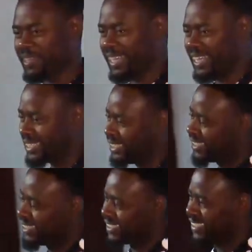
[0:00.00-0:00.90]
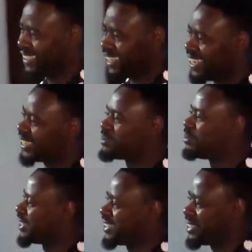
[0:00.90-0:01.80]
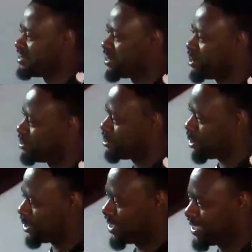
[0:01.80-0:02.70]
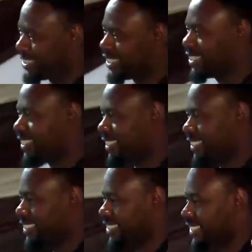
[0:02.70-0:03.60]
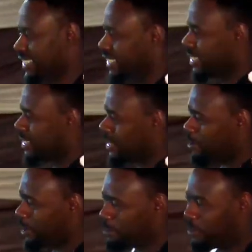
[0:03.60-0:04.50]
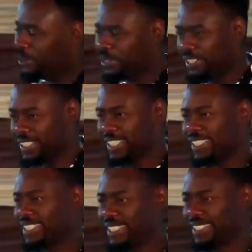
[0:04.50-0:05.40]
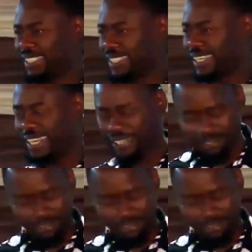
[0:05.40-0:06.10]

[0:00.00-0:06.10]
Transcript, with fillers: And I asked myself a lot of questions. I said, when Paul said, Learn